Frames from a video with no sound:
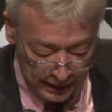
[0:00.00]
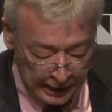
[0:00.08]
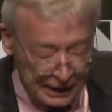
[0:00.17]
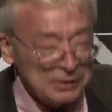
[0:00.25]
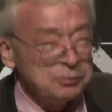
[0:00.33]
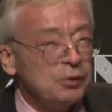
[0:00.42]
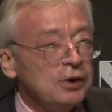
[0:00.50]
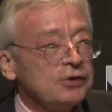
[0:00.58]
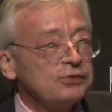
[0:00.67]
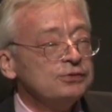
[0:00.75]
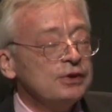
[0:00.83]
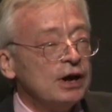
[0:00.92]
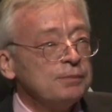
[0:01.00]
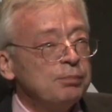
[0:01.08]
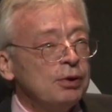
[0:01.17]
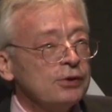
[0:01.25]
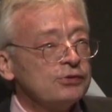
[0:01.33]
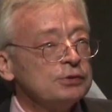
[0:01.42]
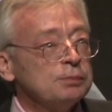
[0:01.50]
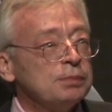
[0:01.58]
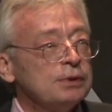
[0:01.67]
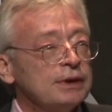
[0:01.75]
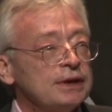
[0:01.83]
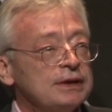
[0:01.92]
it was not
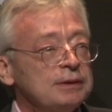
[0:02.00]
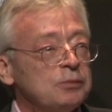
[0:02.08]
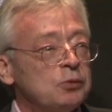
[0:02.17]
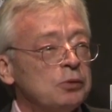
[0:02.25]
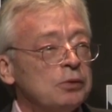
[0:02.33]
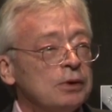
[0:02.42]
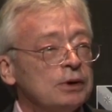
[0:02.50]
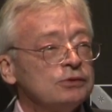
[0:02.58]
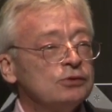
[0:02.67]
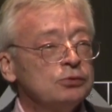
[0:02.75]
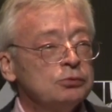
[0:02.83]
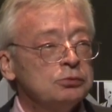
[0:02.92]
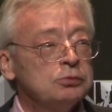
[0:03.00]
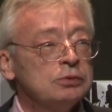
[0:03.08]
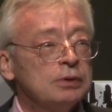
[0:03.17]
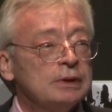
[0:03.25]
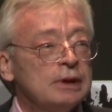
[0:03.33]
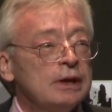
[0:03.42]
possible anymore to